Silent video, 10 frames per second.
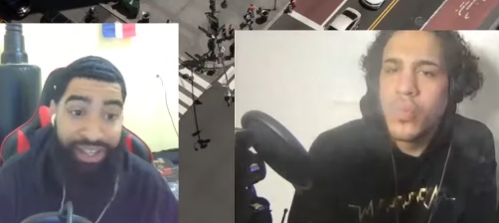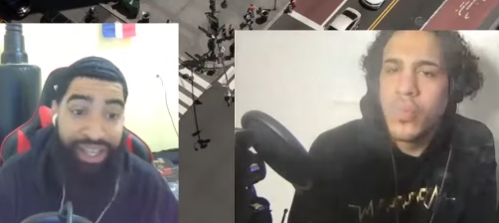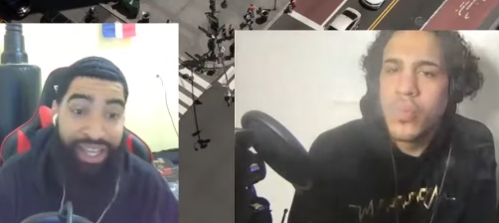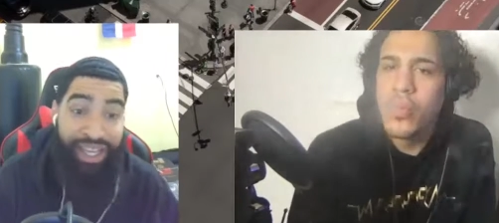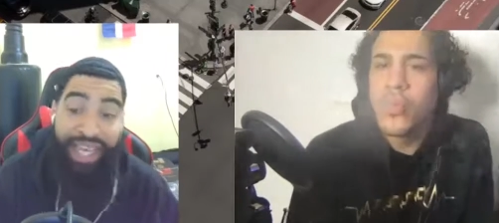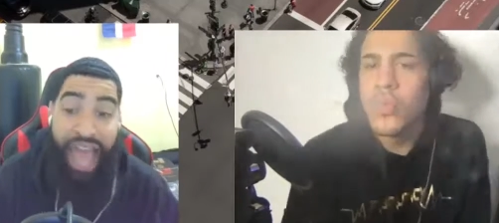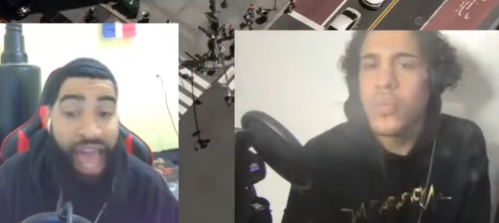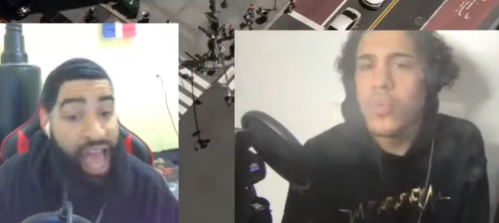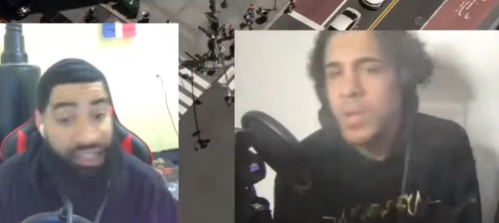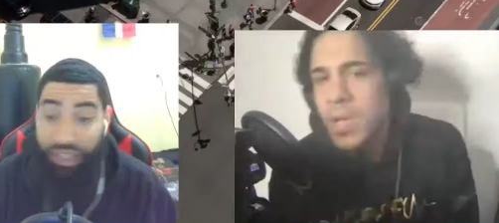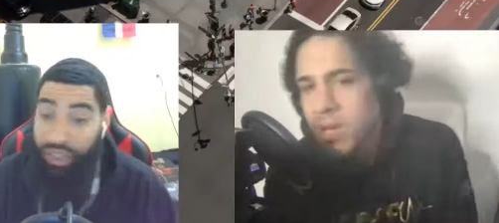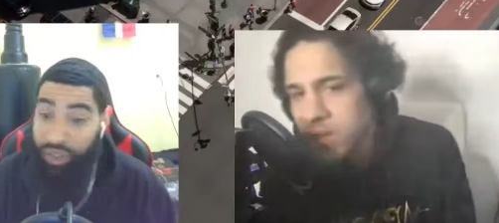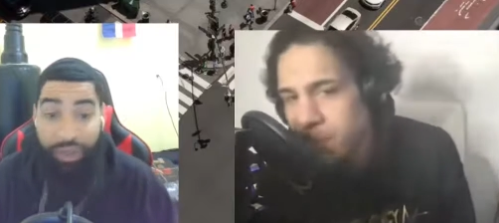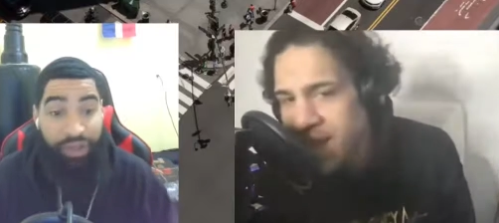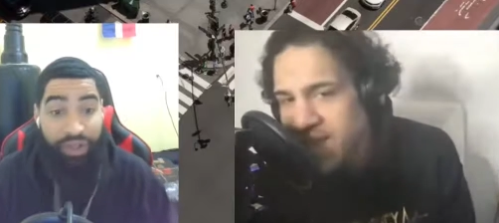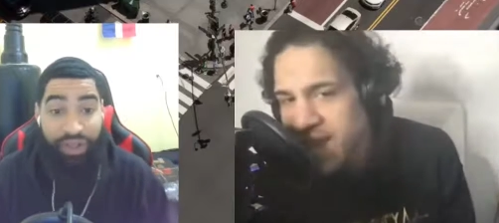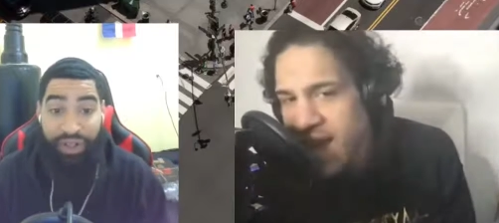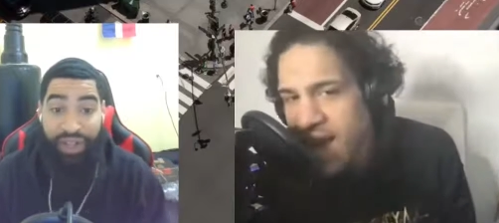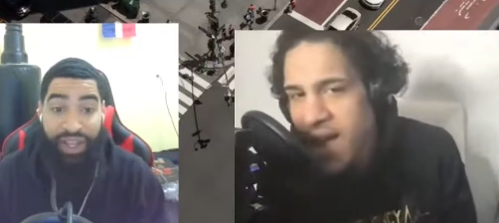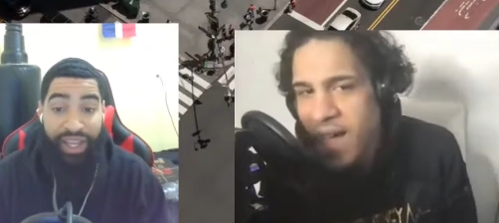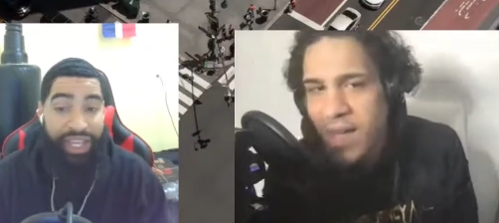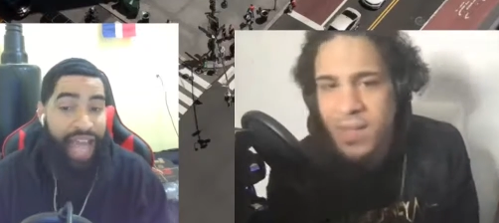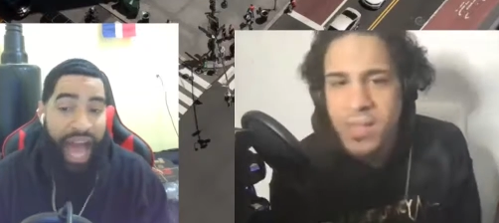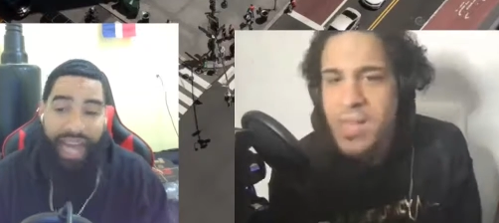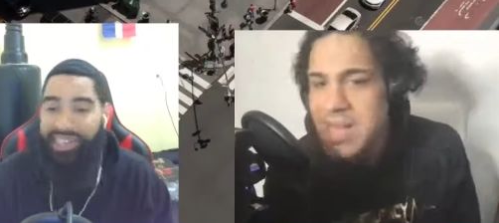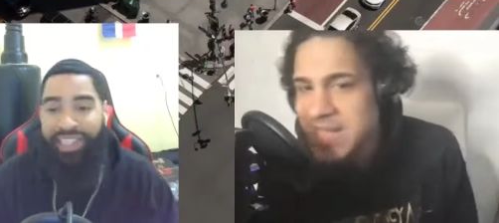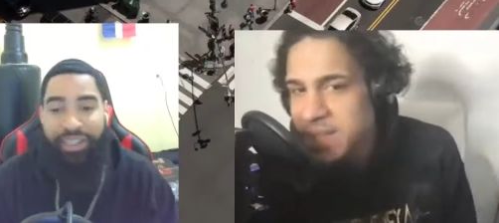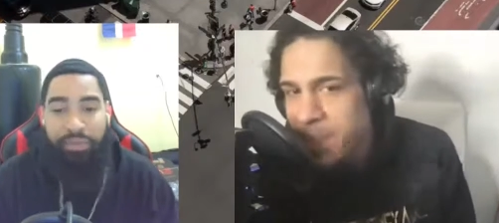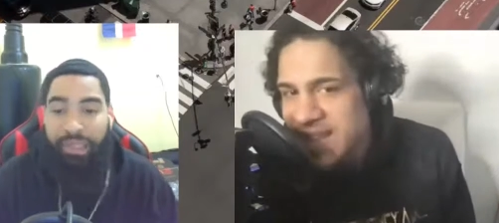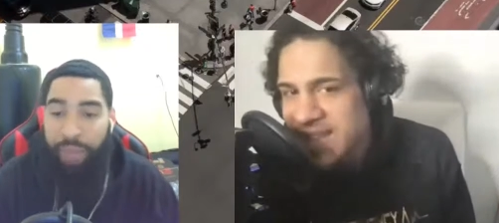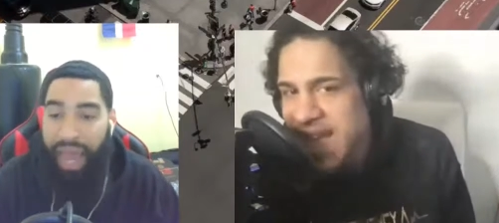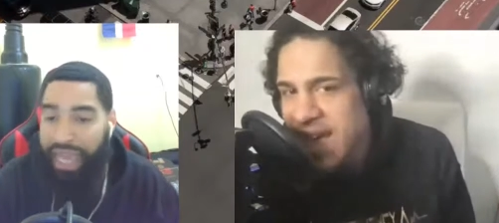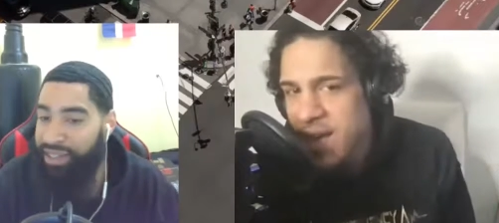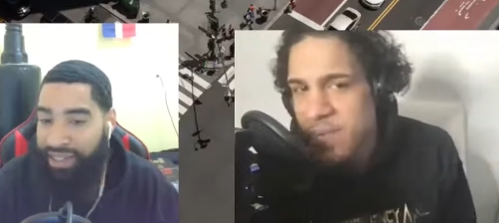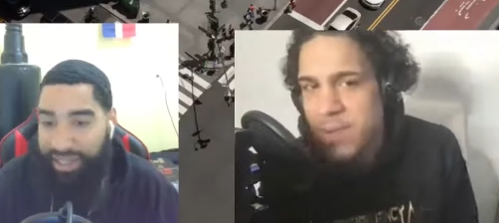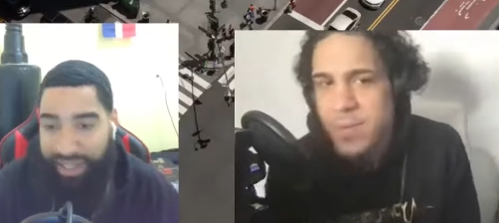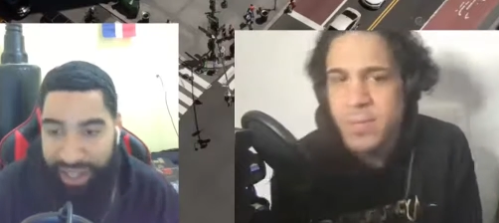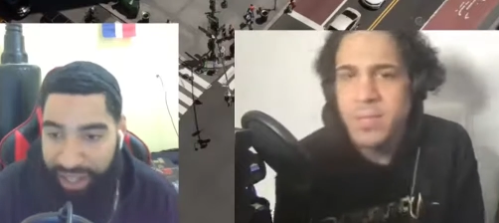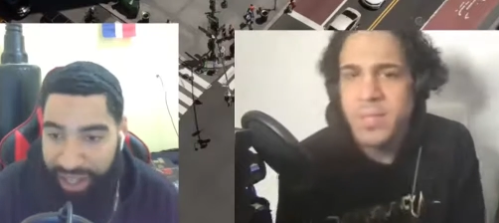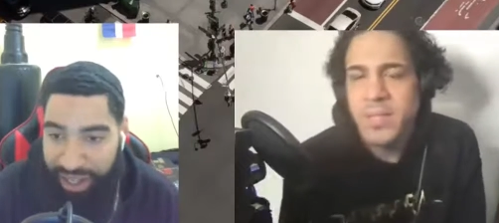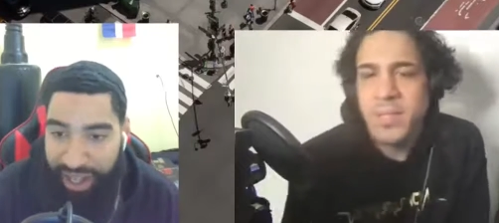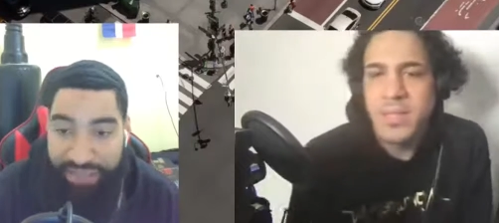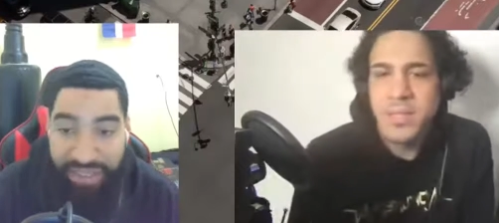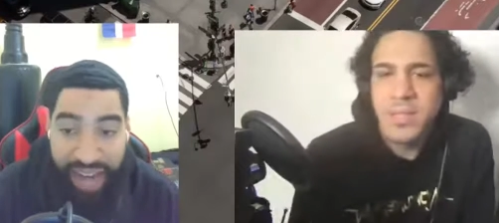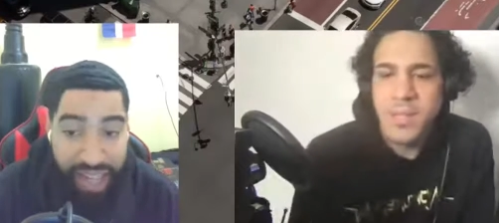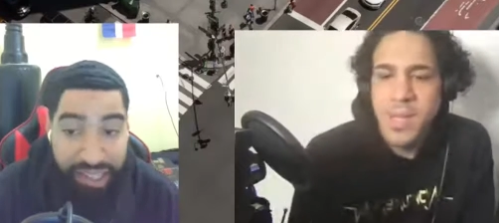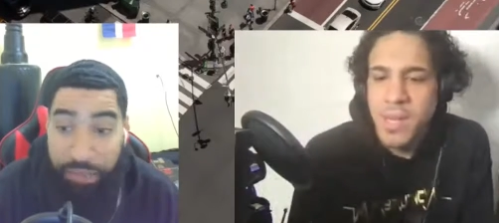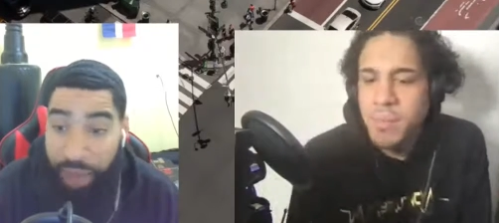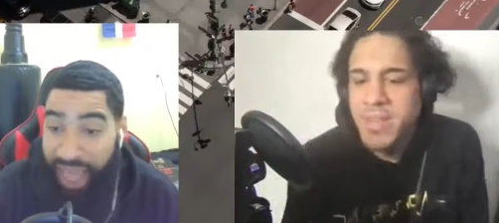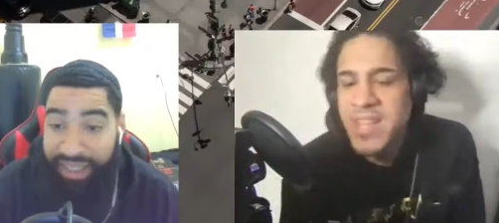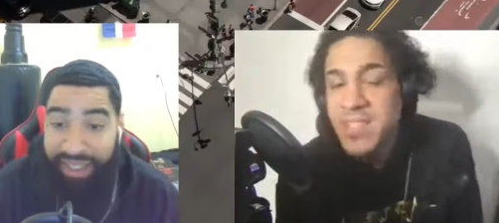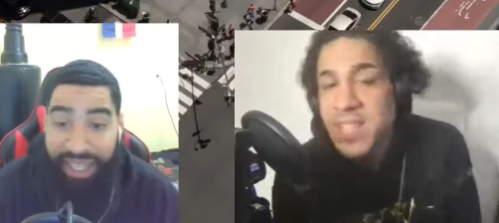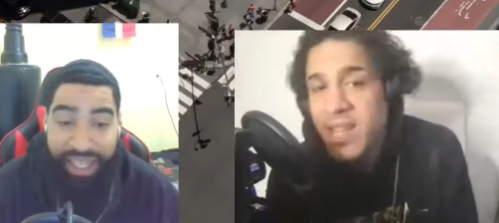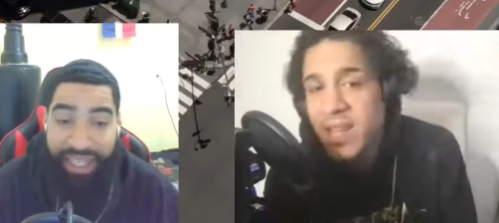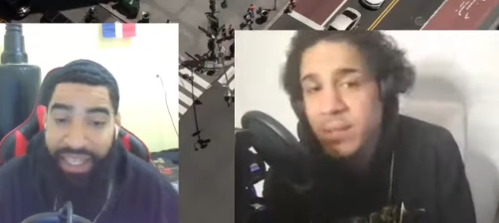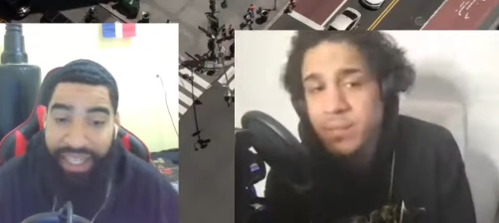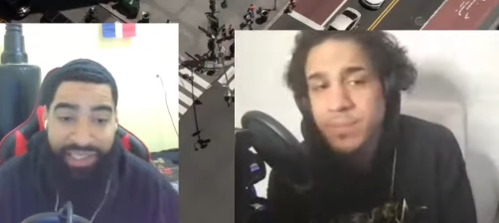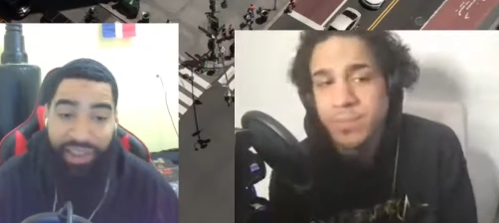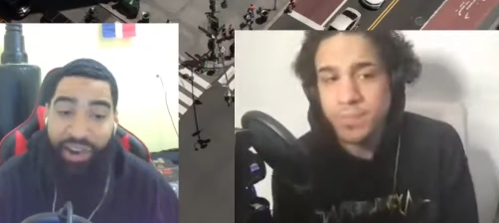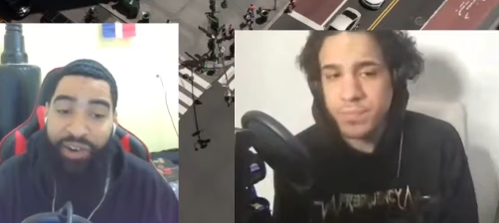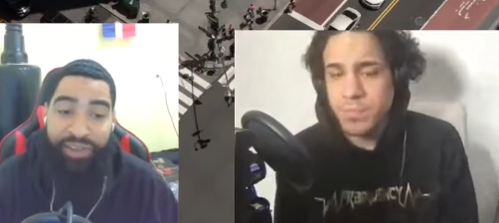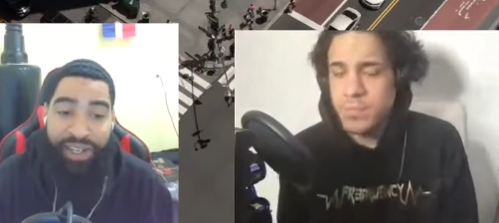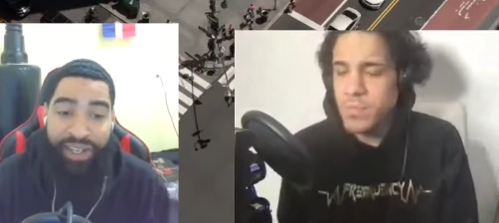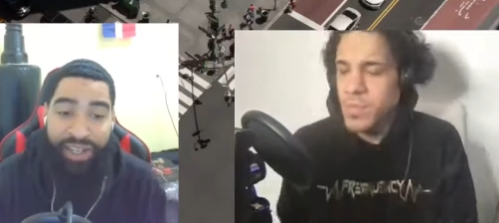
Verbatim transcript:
Speaker 1: He has to. He gotta say some spice. If not spice, then the it's over.